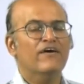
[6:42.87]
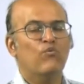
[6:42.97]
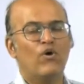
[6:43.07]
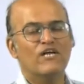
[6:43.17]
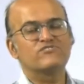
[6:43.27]

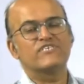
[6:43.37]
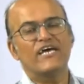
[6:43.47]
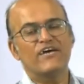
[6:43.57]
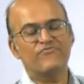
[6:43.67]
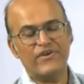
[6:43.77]
One set
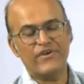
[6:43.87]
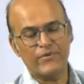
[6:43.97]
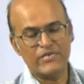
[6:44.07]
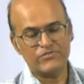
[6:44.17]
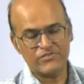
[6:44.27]
had 3
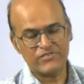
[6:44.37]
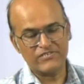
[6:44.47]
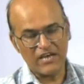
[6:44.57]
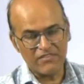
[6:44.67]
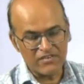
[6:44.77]
questions and
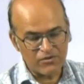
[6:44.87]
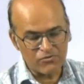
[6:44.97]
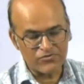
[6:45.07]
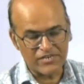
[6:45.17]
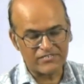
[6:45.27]
the other 2
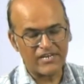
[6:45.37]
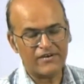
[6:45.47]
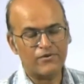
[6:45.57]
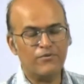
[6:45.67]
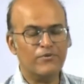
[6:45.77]
sets had
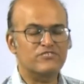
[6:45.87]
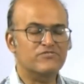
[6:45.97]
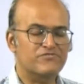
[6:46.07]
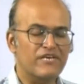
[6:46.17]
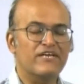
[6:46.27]
2
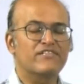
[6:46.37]
questions each.